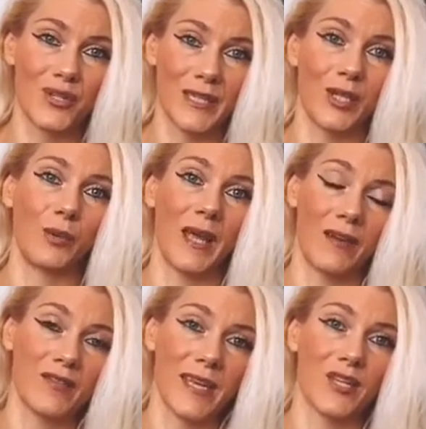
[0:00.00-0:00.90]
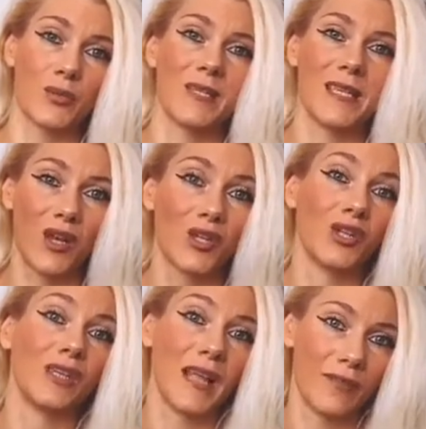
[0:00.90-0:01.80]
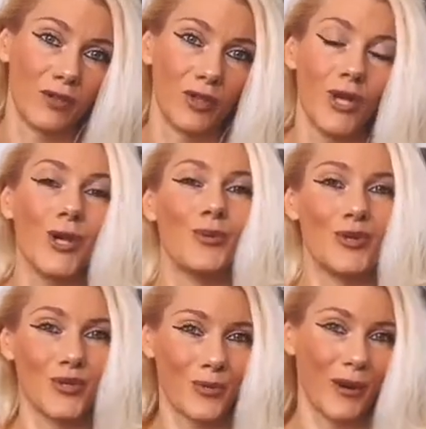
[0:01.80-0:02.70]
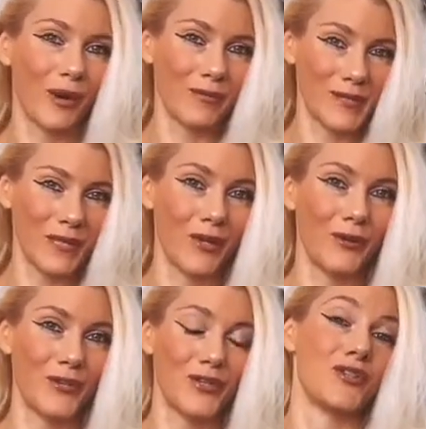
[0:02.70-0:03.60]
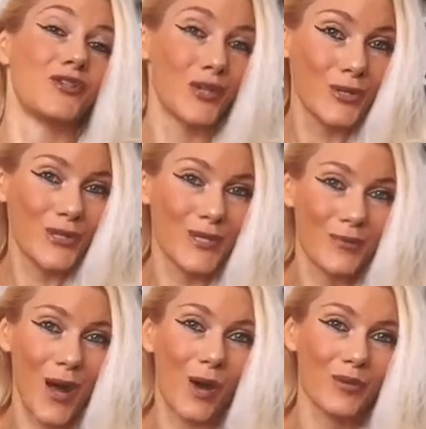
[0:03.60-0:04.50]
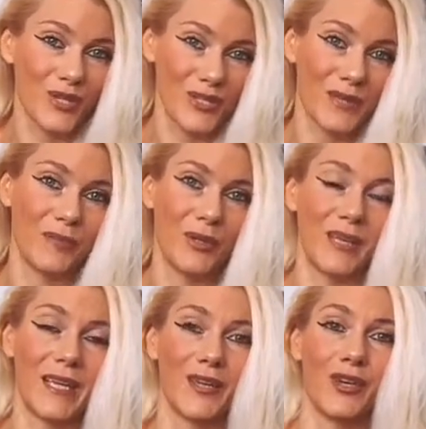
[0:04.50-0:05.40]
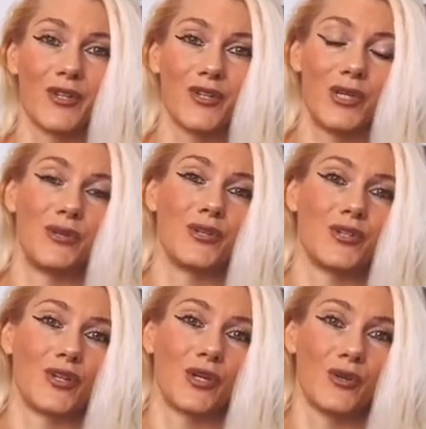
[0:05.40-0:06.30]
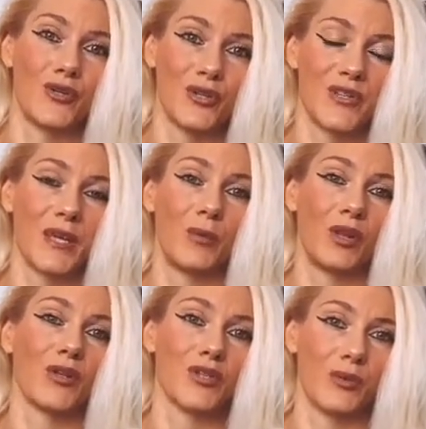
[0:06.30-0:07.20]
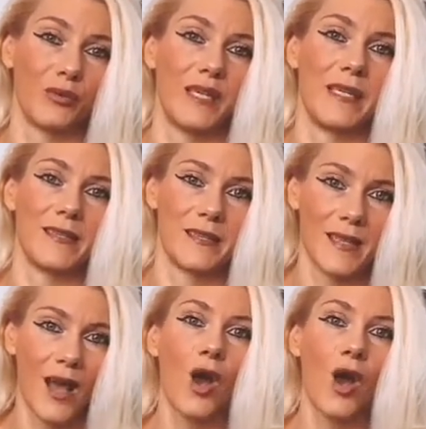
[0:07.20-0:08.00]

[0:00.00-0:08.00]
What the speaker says: to heal, we have to get to a cellular level, which is where I obviously encourage you to juice as well, which is in Beauty and the Gut too, to start your juicing with lots of greens,